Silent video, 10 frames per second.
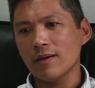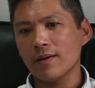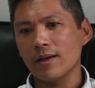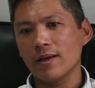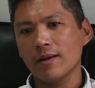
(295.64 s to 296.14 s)

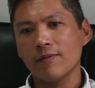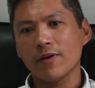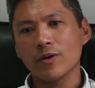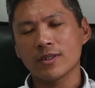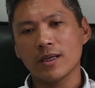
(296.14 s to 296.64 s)
yeah,
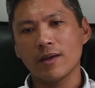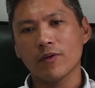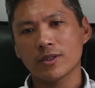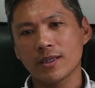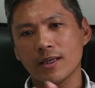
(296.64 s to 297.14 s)
there was a
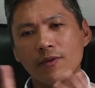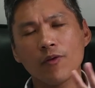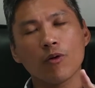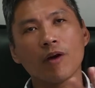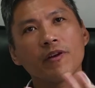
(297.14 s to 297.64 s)
was an
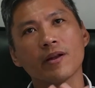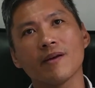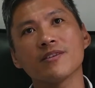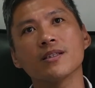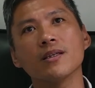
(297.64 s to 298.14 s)
infographic that
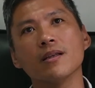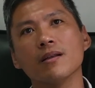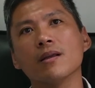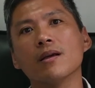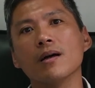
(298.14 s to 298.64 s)
I've
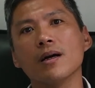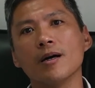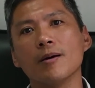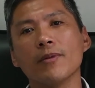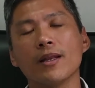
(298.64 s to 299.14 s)
seen.
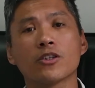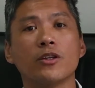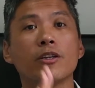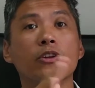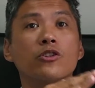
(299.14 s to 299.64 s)
Um, it
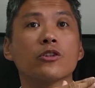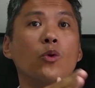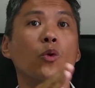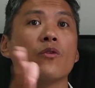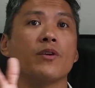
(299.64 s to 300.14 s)
actually touches
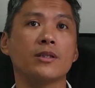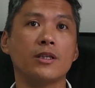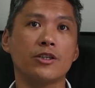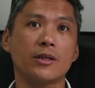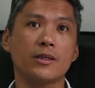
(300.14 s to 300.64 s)
all the
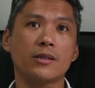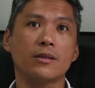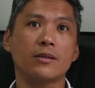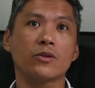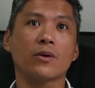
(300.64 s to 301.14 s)
SDGs.
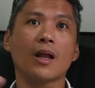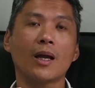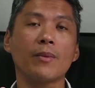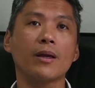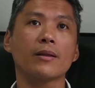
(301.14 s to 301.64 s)
So
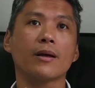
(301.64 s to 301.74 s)
climate